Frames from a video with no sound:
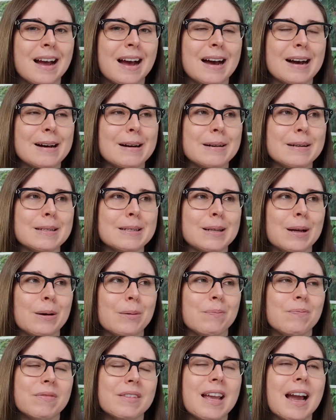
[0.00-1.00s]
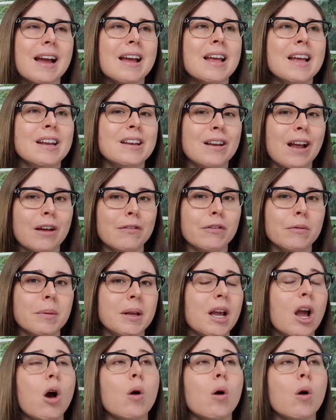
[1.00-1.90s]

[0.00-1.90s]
Uh, so yeah, not for me.